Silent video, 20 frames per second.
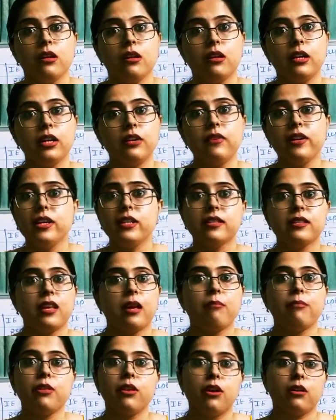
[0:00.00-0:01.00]

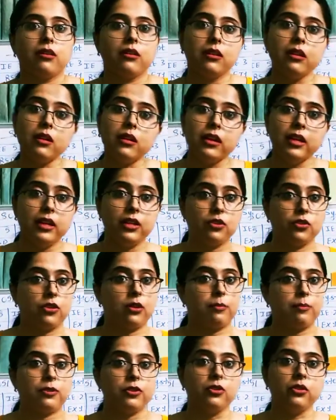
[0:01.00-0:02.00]
disable all the
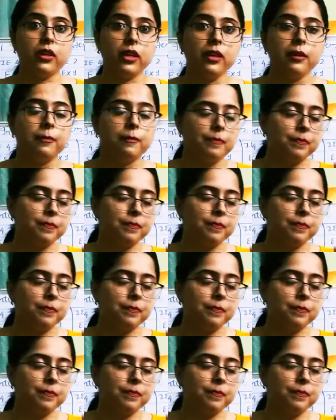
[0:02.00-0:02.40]
interrupts. Okay.